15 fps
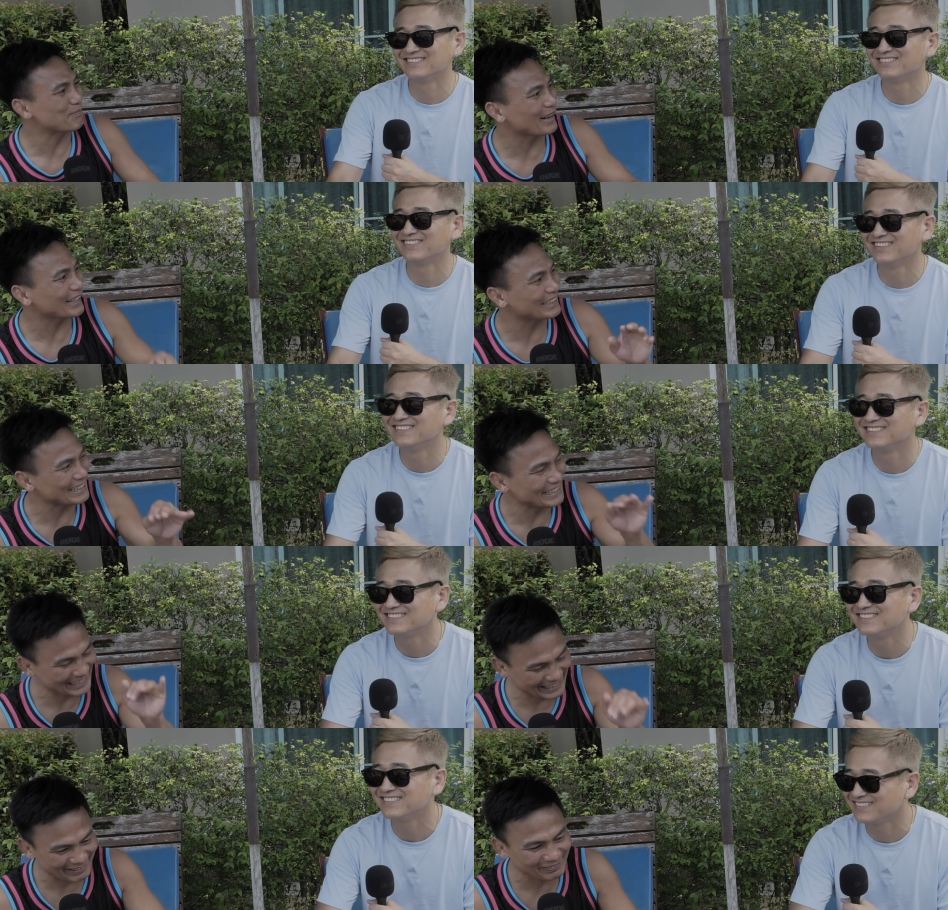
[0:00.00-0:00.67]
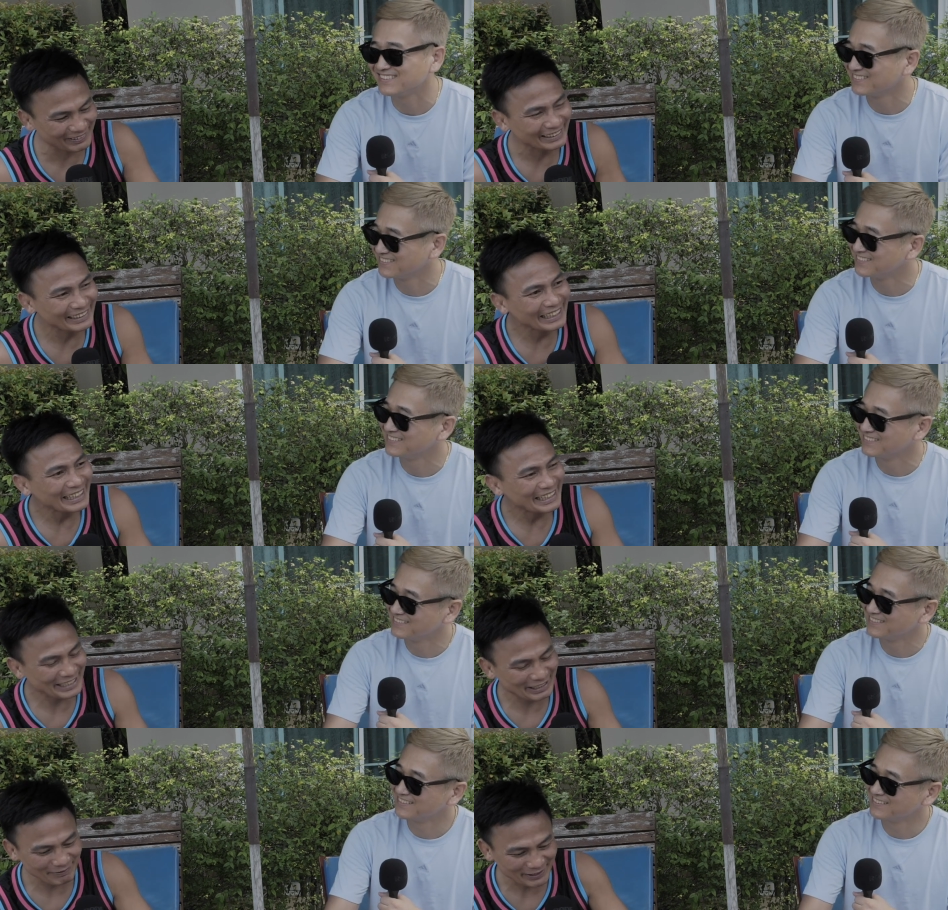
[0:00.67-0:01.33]
Speaker 1: money.
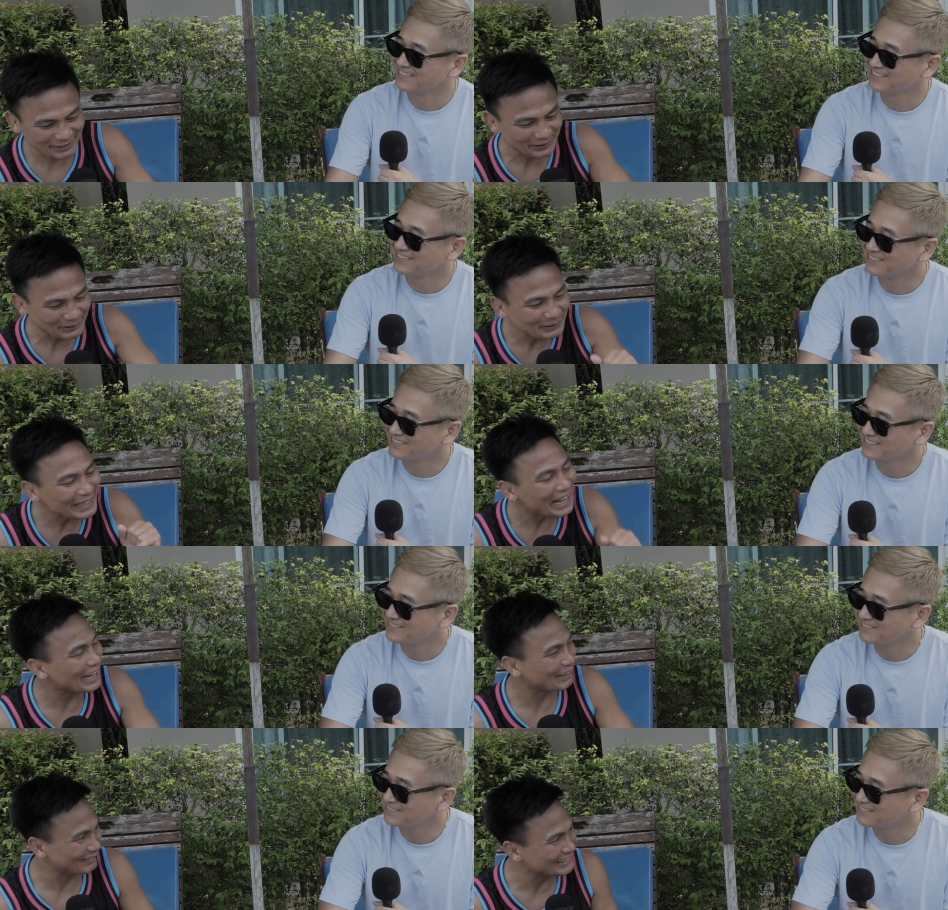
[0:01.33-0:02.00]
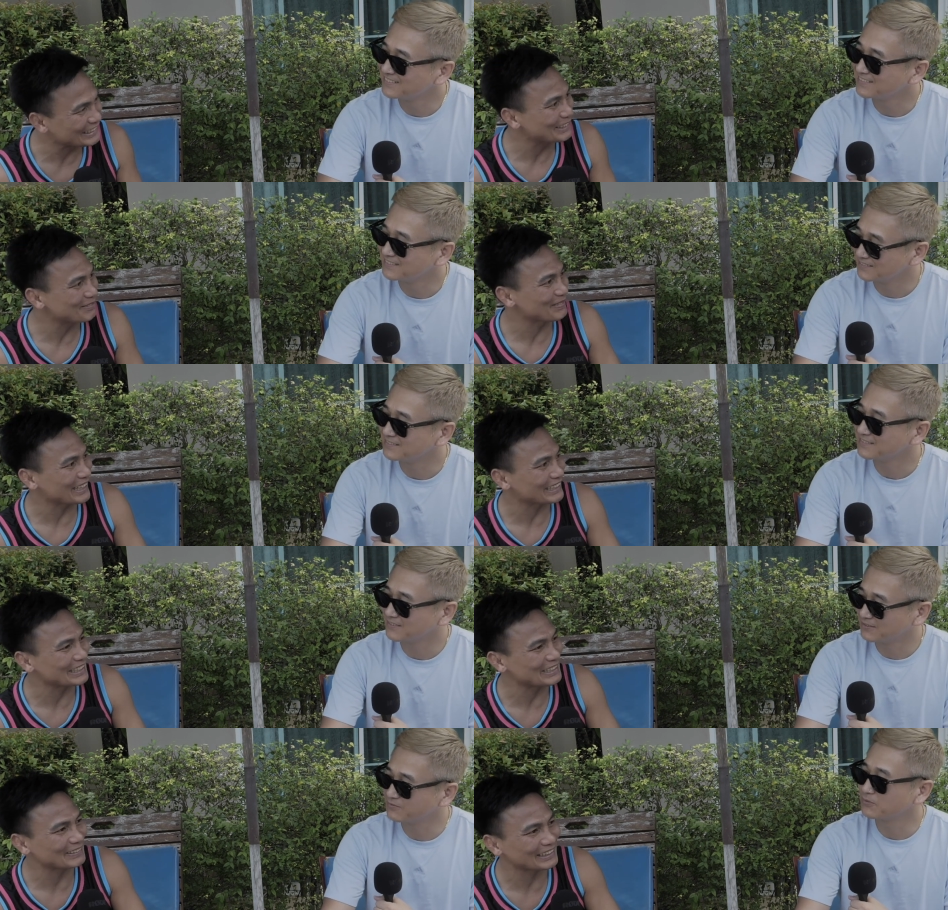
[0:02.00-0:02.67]
If we do that, we need
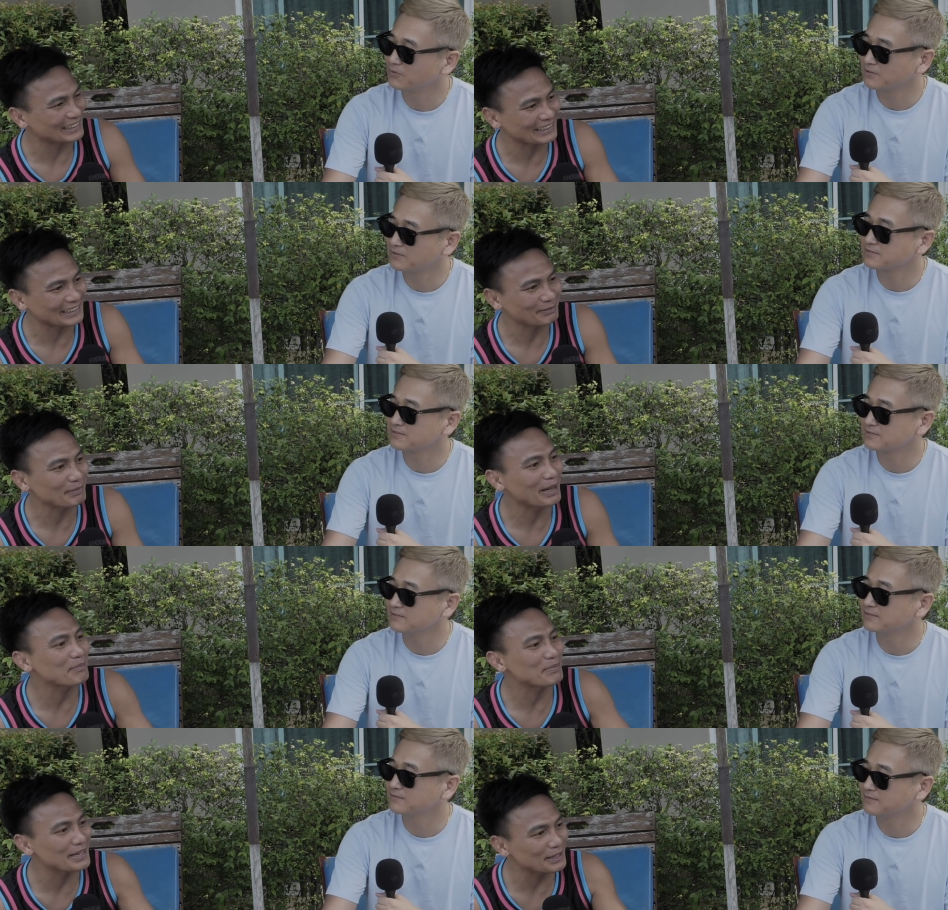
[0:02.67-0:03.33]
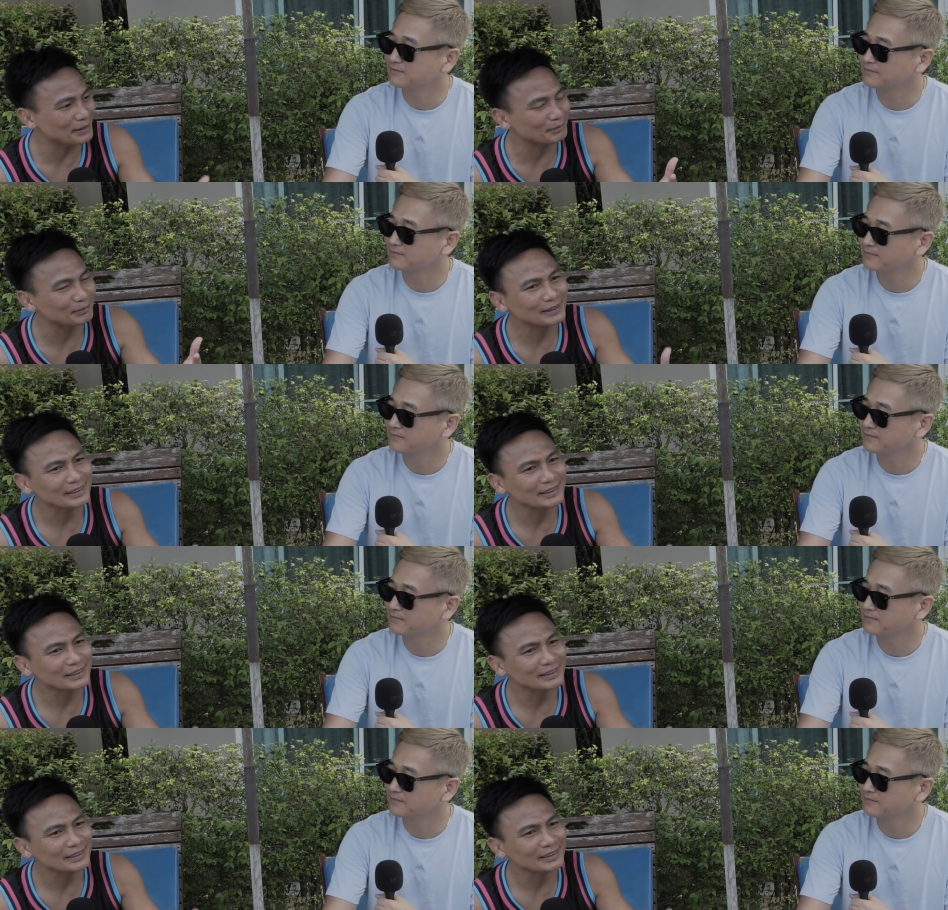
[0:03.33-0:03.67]
money. Right? Maybe